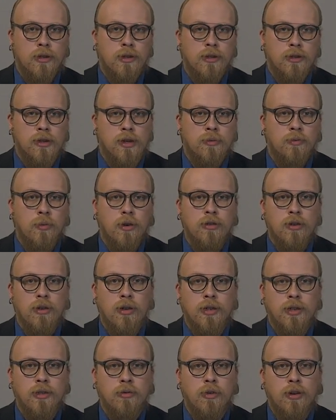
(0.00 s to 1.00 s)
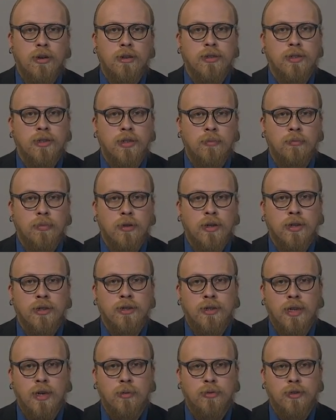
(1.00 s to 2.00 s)
This model is very simple
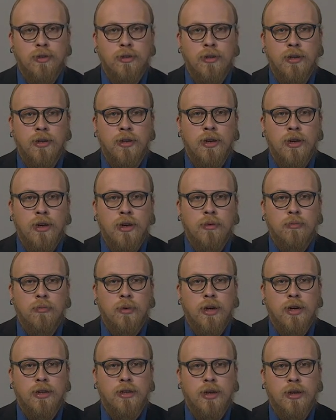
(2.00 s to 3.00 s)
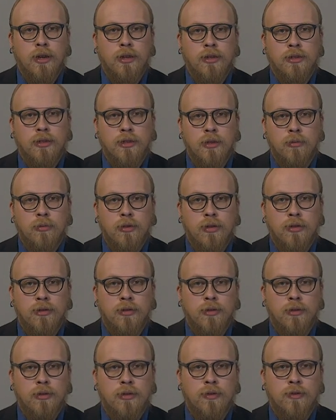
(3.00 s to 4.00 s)
conceptually, but it is similar
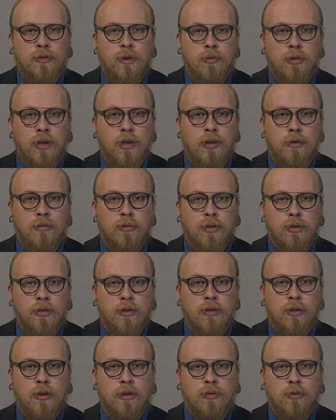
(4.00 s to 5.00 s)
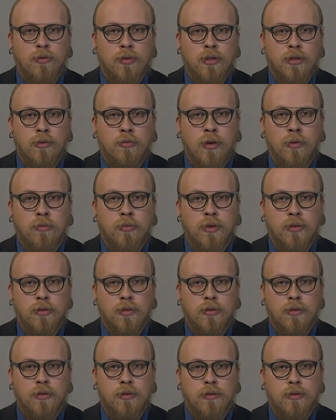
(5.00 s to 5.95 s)
to the familiar model of quantum computing.